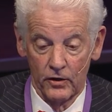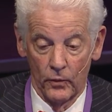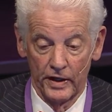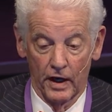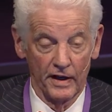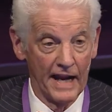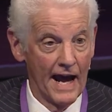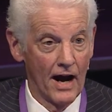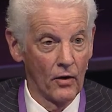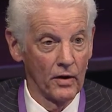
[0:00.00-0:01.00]
We are
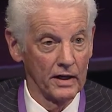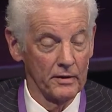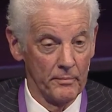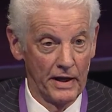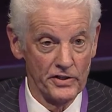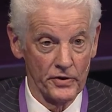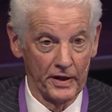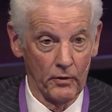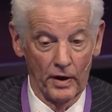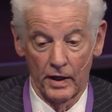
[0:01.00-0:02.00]
now
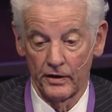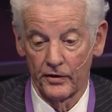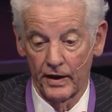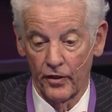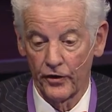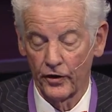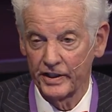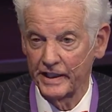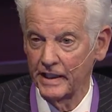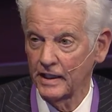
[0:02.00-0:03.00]
measuring
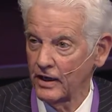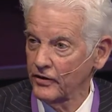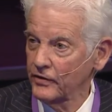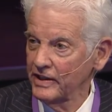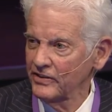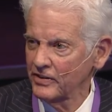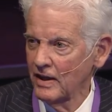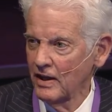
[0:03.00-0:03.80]
113 countries.